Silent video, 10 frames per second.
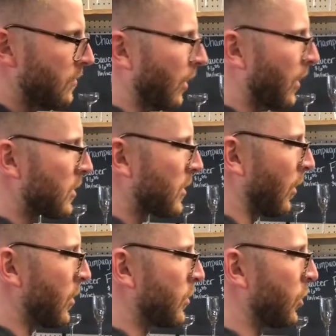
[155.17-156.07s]
you can
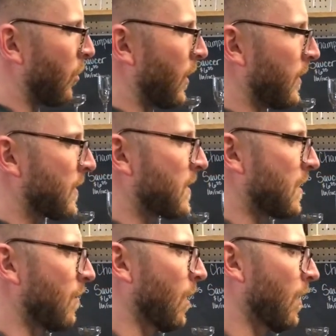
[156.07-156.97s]
start enjoying
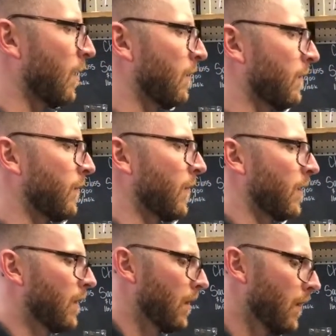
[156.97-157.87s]
some of
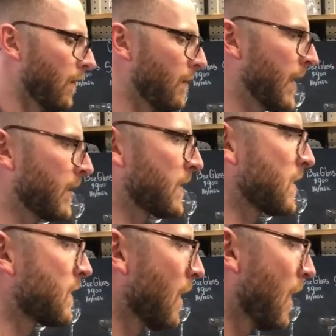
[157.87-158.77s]
the mix.